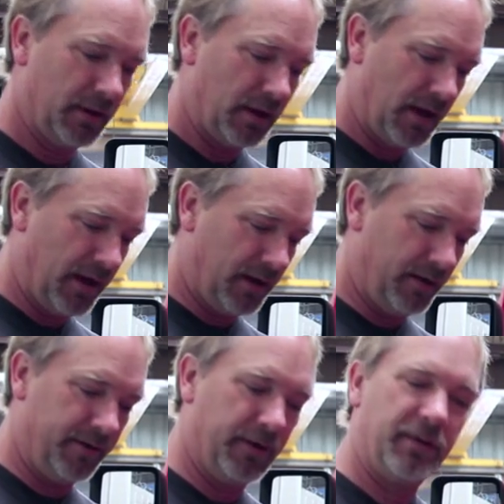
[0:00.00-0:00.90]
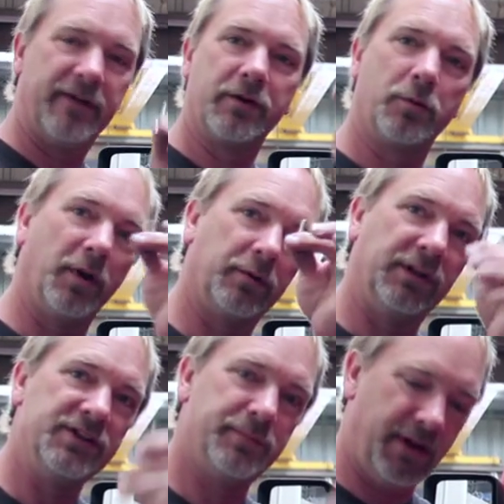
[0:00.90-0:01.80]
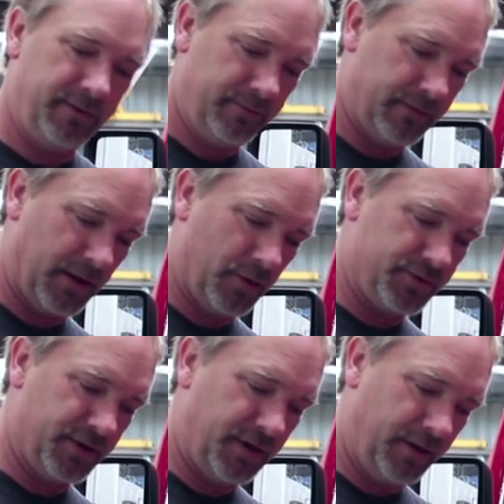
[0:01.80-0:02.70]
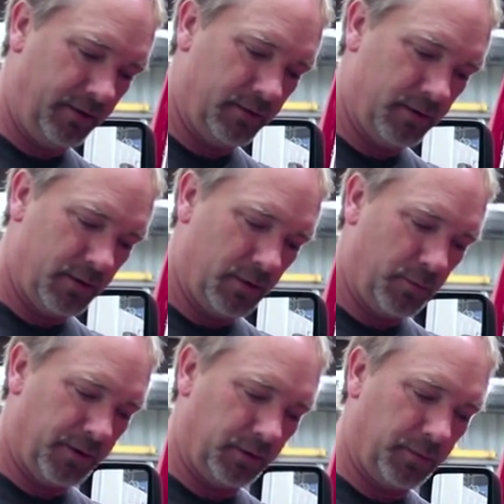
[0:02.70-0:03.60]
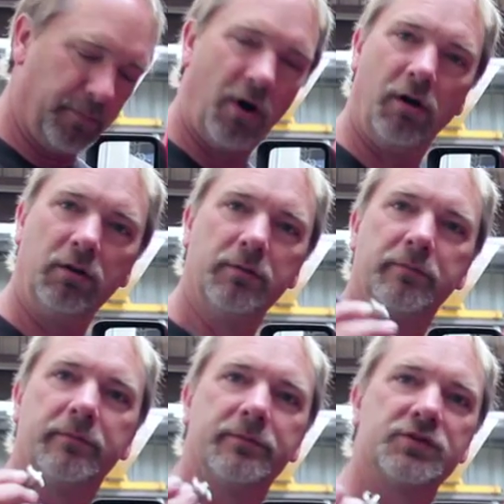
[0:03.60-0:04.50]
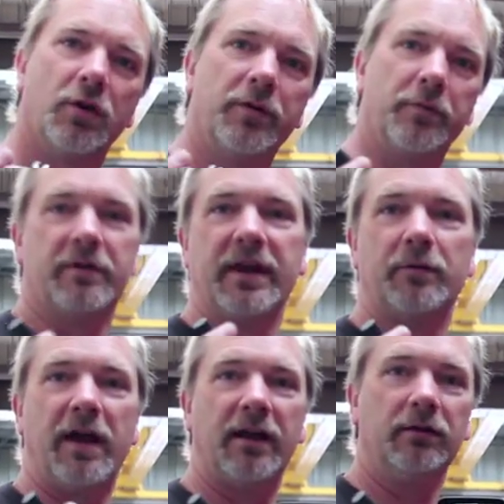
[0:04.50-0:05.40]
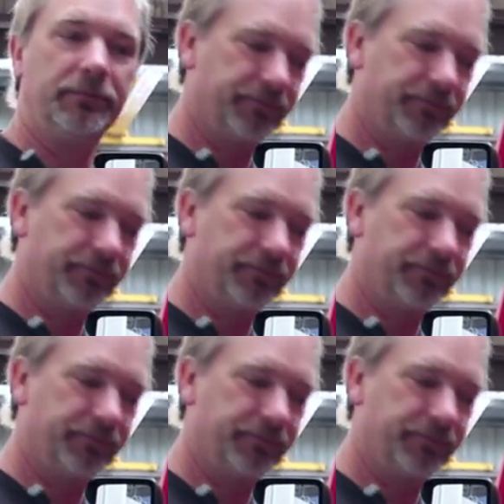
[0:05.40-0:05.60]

And then we have a quick release pin that goes in here with a little ball so that we don't get rattled.